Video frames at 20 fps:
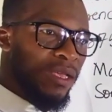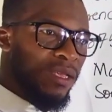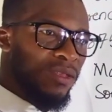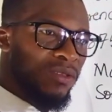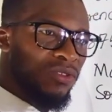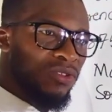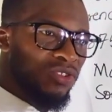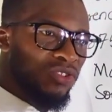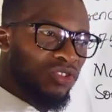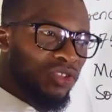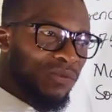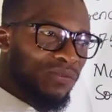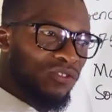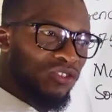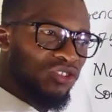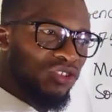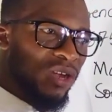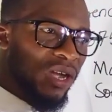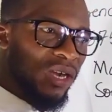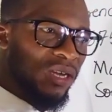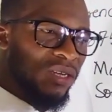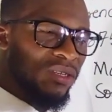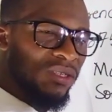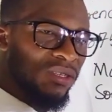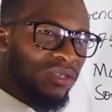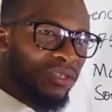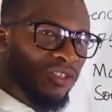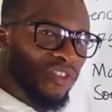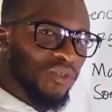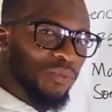is to
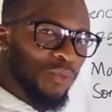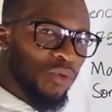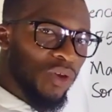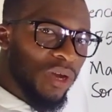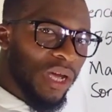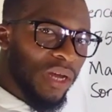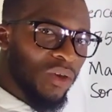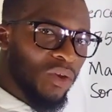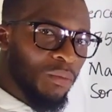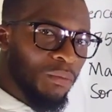subtract the smaller